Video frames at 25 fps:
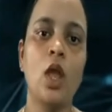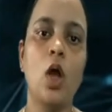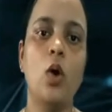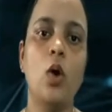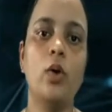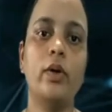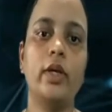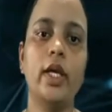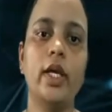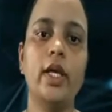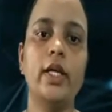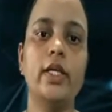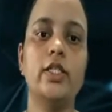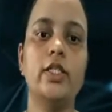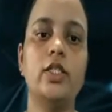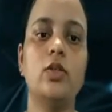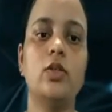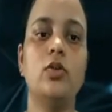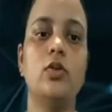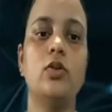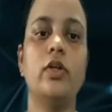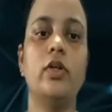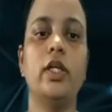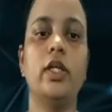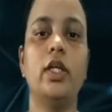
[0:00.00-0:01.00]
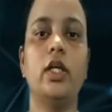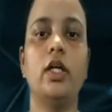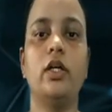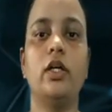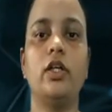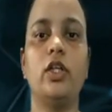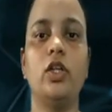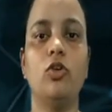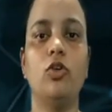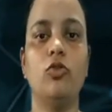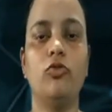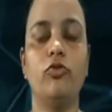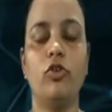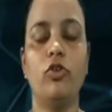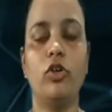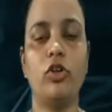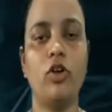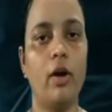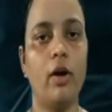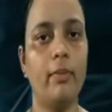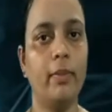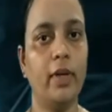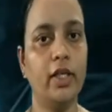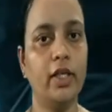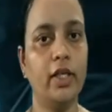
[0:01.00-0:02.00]
Okay, so here Q4
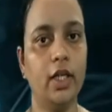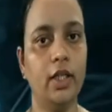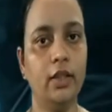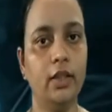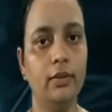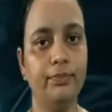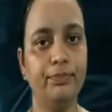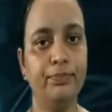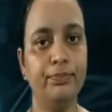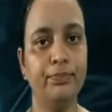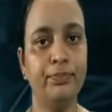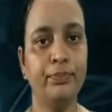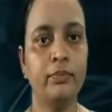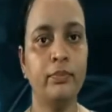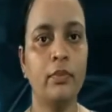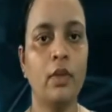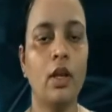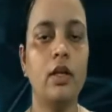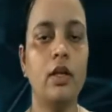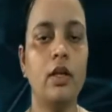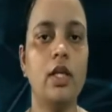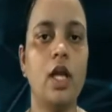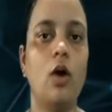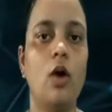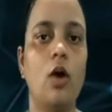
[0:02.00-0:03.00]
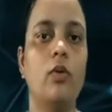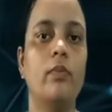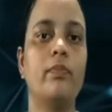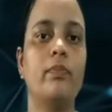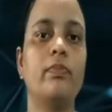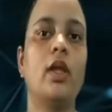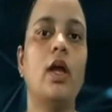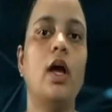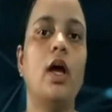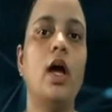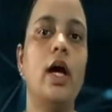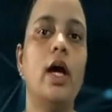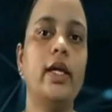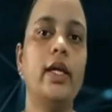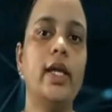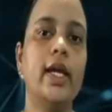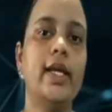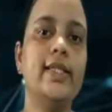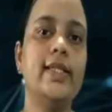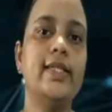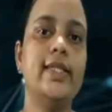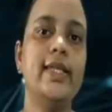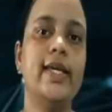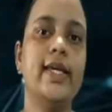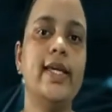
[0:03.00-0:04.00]
comma null. Now
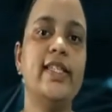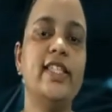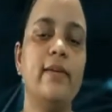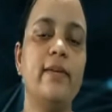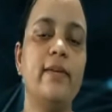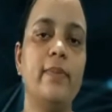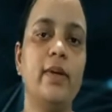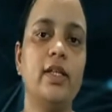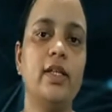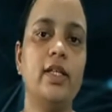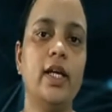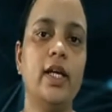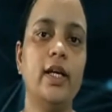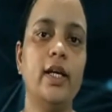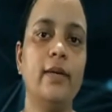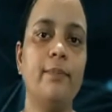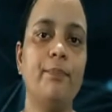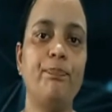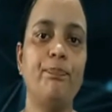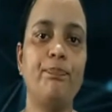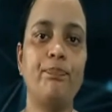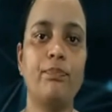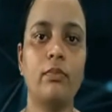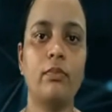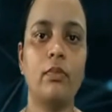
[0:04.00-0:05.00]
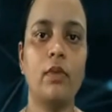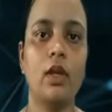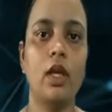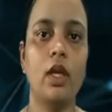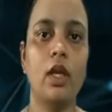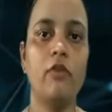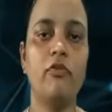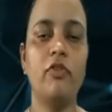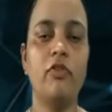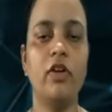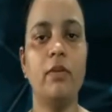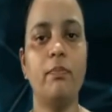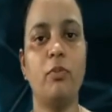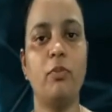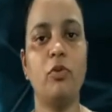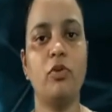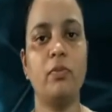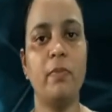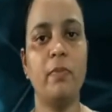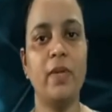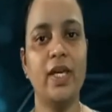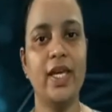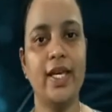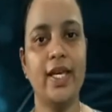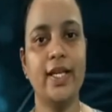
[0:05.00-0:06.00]
again C is repeated. If
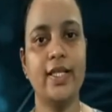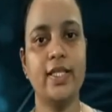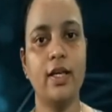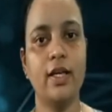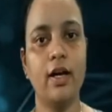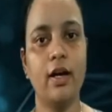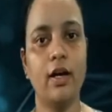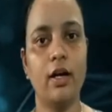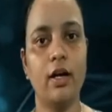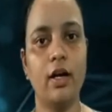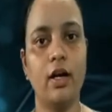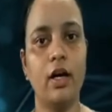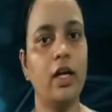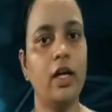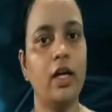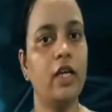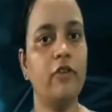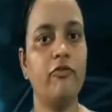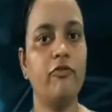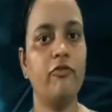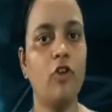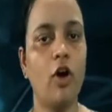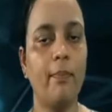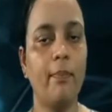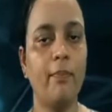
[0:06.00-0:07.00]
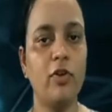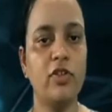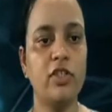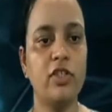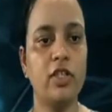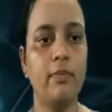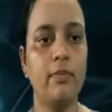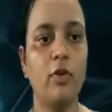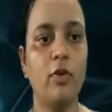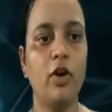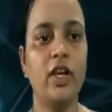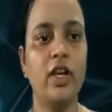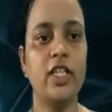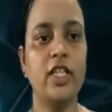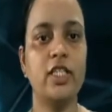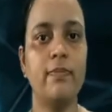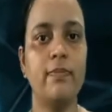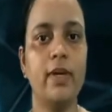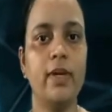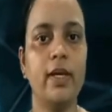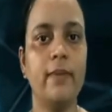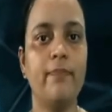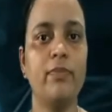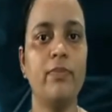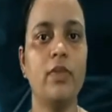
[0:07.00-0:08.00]
input B is if topmost symbol is B,